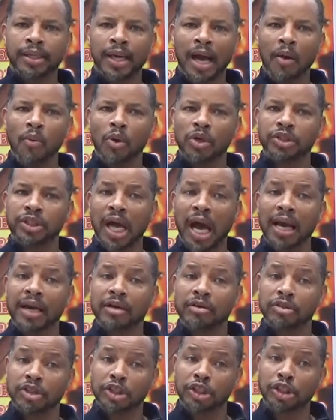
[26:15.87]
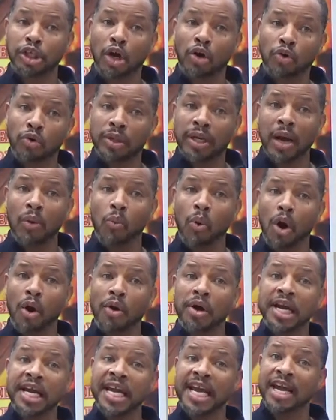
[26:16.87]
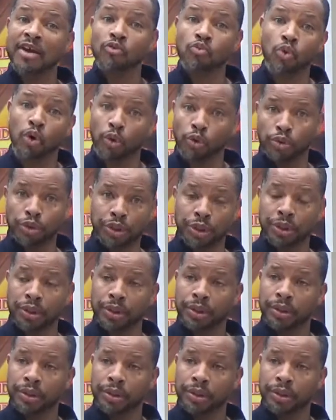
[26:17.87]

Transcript: I want y'all to circle that word inward.